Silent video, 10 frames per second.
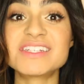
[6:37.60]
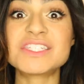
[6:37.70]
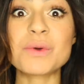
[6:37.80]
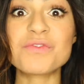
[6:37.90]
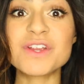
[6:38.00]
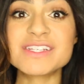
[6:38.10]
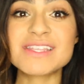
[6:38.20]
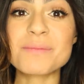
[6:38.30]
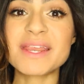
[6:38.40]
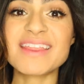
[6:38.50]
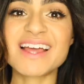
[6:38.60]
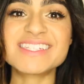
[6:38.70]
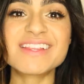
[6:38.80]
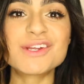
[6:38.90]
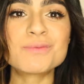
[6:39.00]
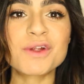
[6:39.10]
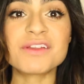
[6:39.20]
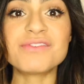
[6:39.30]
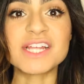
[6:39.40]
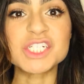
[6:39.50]
So if you're somebody that's a little more
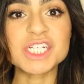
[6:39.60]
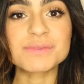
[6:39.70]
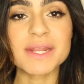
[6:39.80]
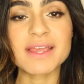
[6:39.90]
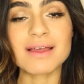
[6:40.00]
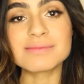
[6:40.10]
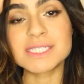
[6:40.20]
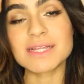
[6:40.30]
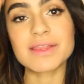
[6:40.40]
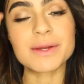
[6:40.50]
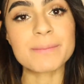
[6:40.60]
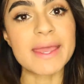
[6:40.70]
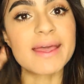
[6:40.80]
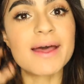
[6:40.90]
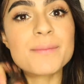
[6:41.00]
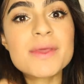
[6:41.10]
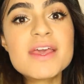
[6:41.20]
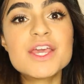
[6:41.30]
adventurous when it comes to their makeup,